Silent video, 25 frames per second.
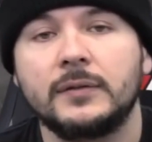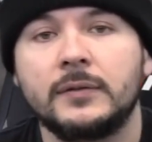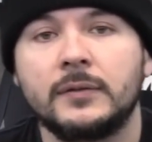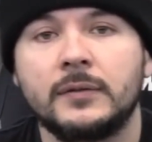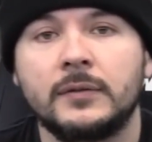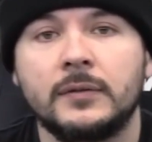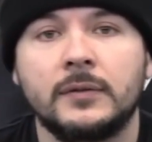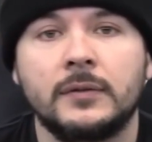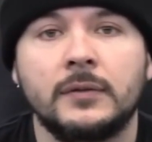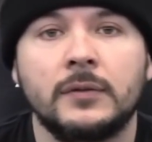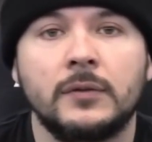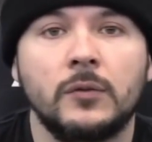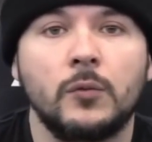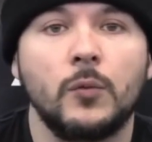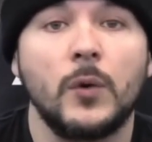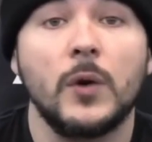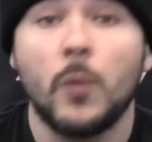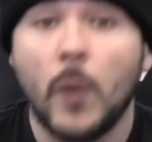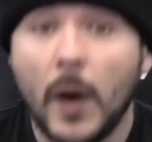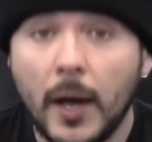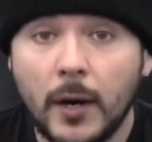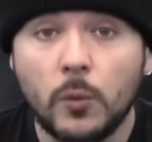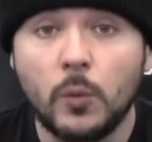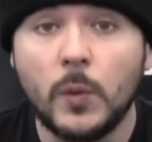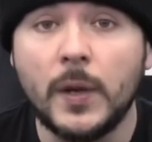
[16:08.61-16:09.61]

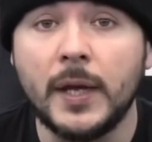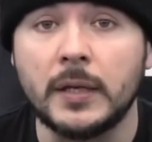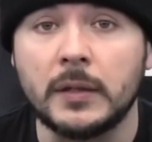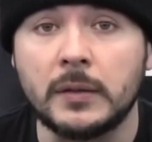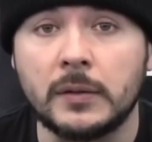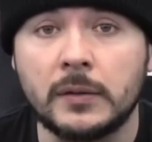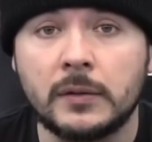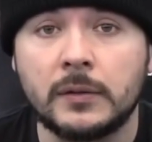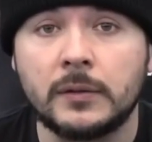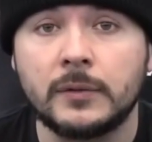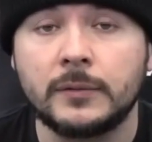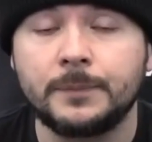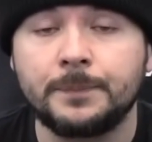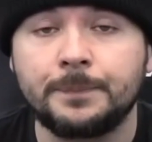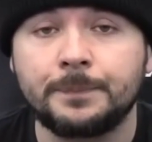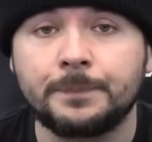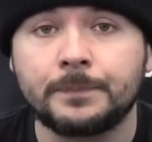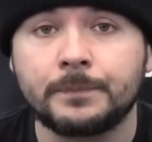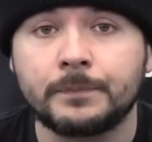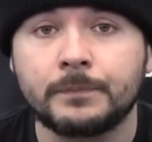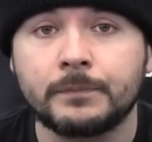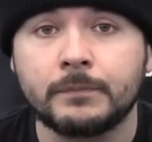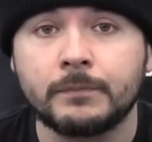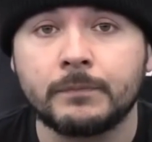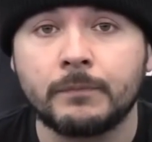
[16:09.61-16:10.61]
flagrant
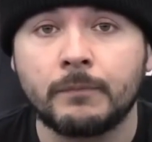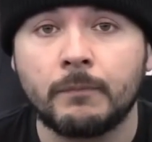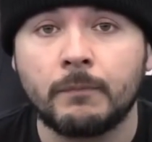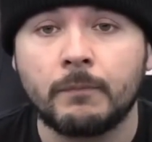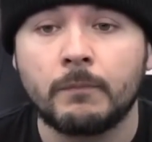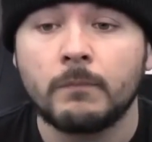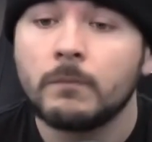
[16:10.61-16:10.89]
virtue signal.